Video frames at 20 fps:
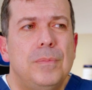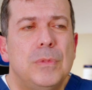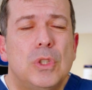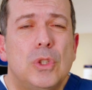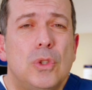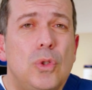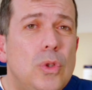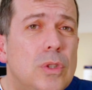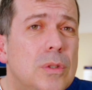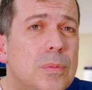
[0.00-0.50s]

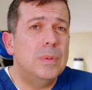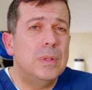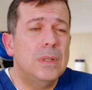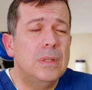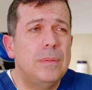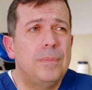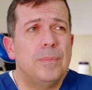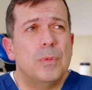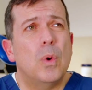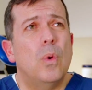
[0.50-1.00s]

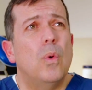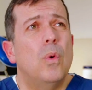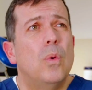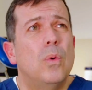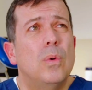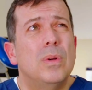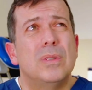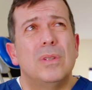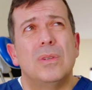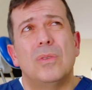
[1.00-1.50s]
suitable,
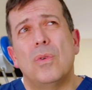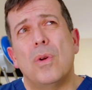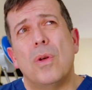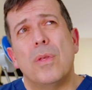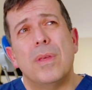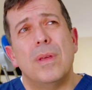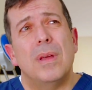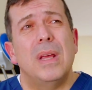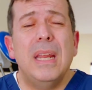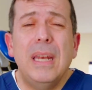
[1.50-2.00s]
or
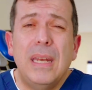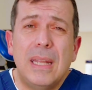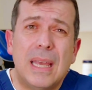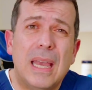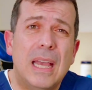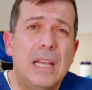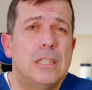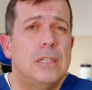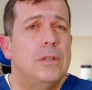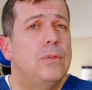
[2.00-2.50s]
rather
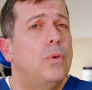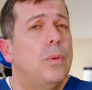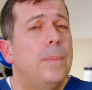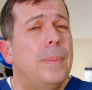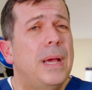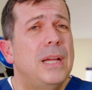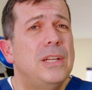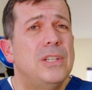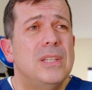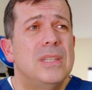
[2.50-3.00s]
indicated, for
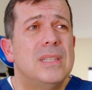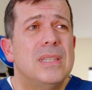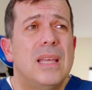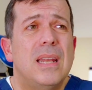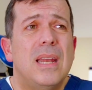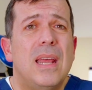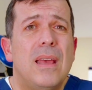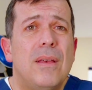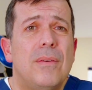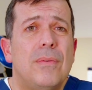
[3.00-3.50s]
patients
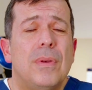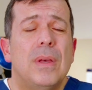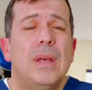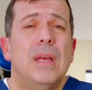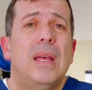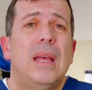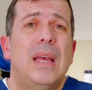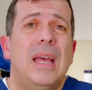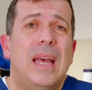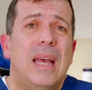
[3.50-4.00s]
that have
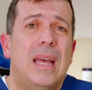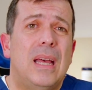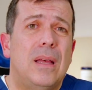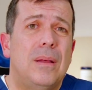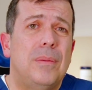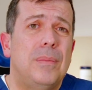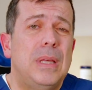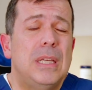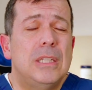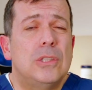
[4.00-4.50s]

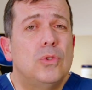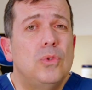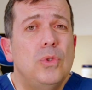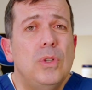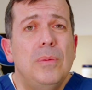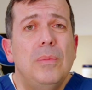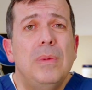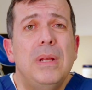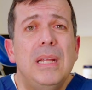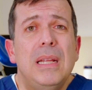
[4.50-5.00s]

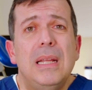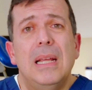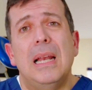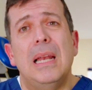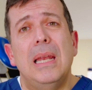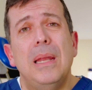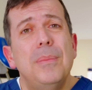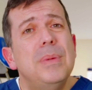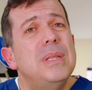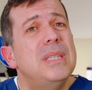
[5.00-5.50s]
extremely
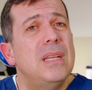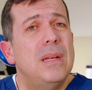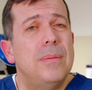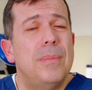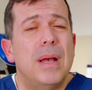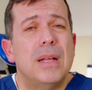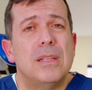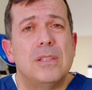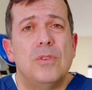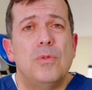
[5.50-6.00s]
limited
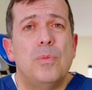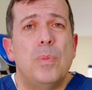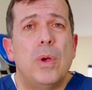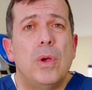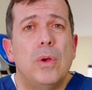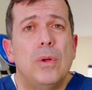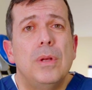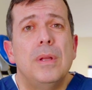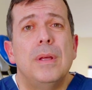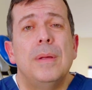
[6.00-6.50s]
amounts of
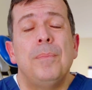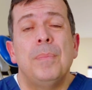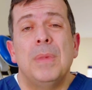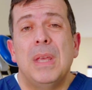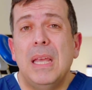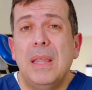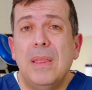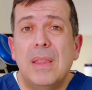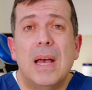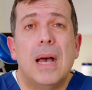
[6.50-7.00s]
bone
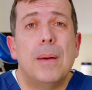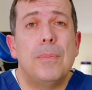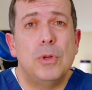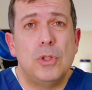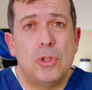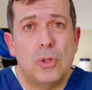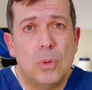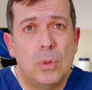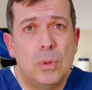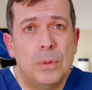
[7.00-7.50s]
in the upper
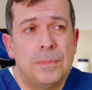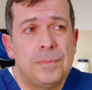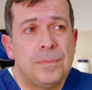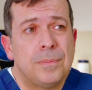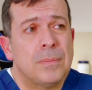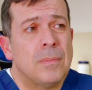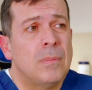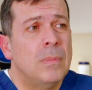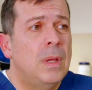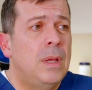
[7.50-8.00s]
jaw.
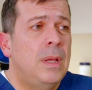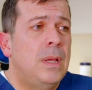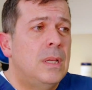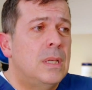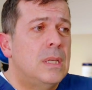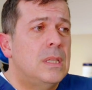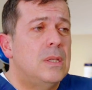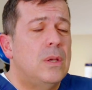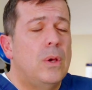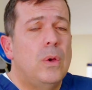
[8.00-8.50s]

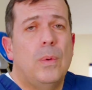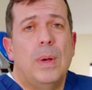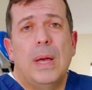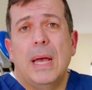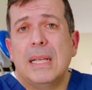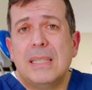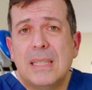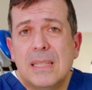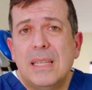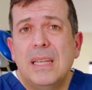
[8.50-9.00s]
So
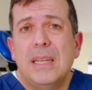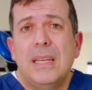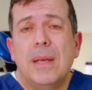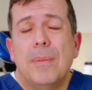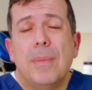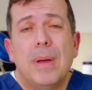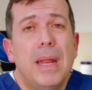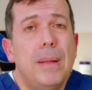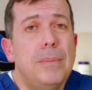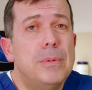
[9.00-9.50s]
as I said, yeah,
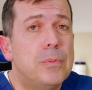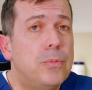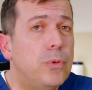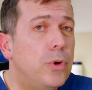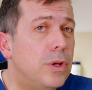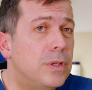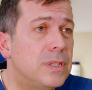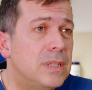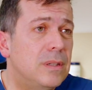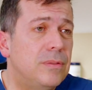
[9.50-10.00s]
my name is
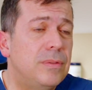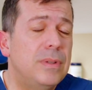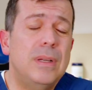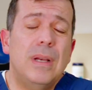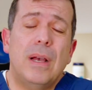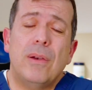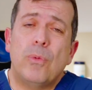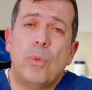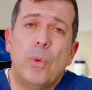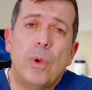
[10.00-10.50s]
Bruno Silva.
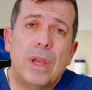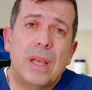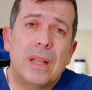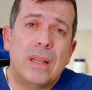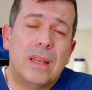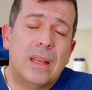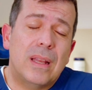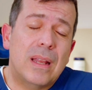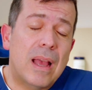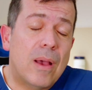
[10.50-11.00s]
I work
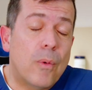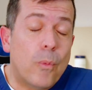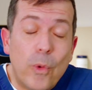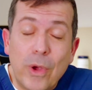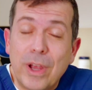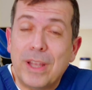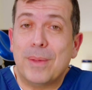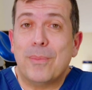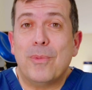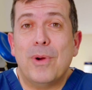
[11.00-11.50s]

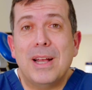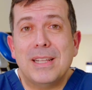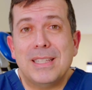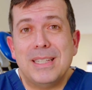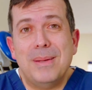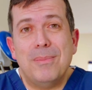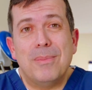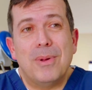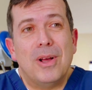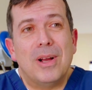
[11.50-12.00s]
at the
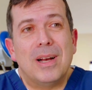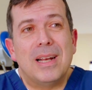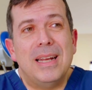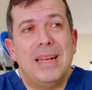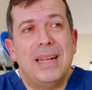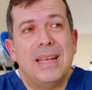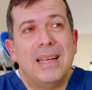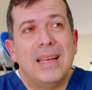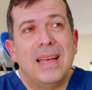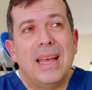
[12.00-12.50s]
Brighton Implant
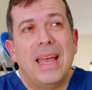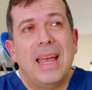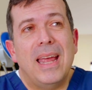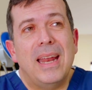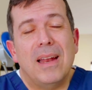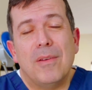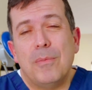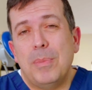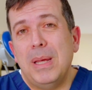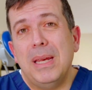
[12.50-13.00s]
Clinic,
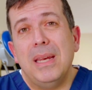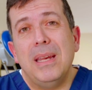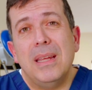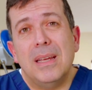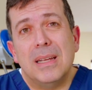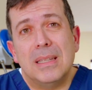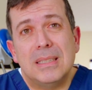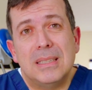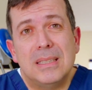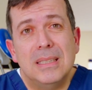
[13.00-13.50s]
and I've been
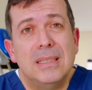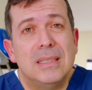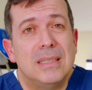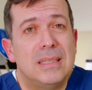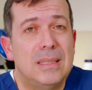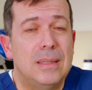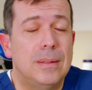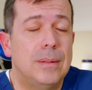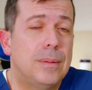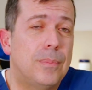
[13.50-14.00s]
here
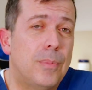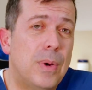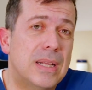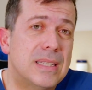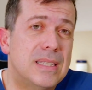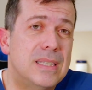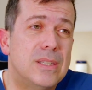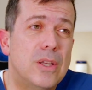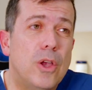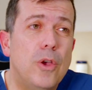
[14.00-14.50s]
since the
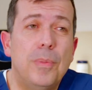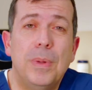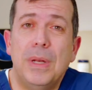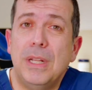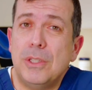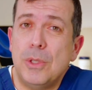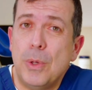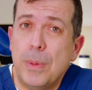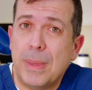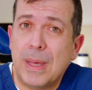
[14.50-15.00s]
practice opened
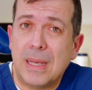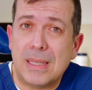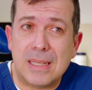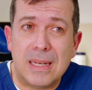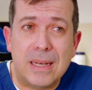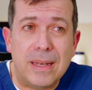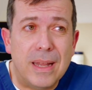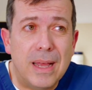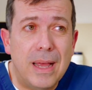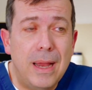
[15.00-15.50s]
in
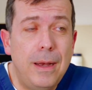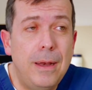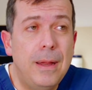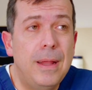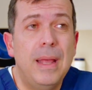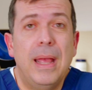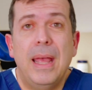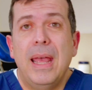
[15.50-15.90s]
2009,